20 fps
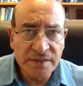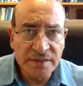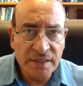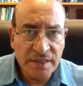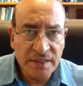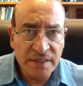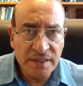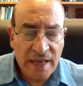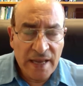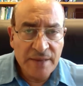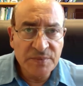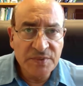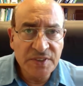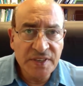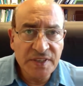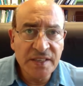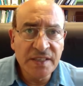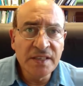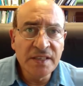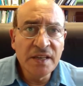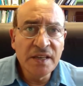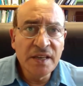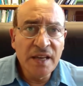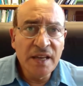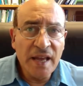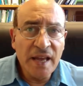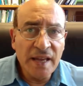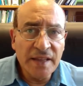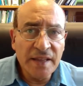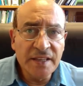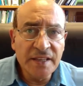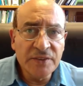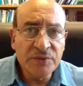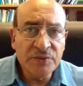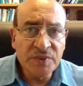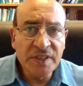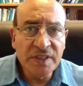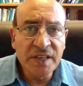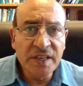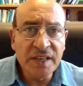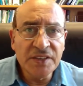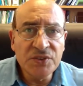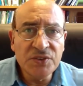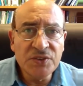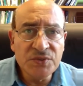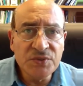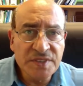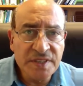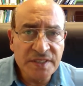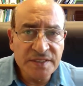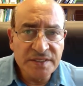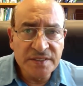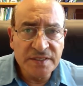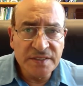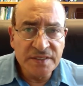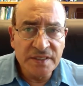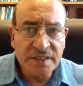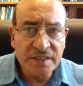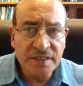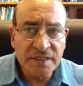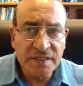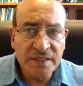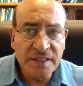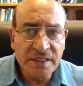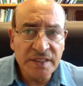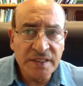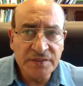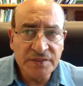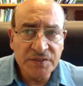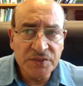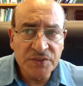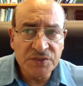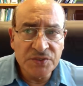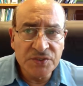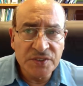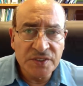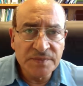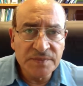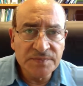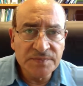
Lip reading: library, and then we can use it in the future.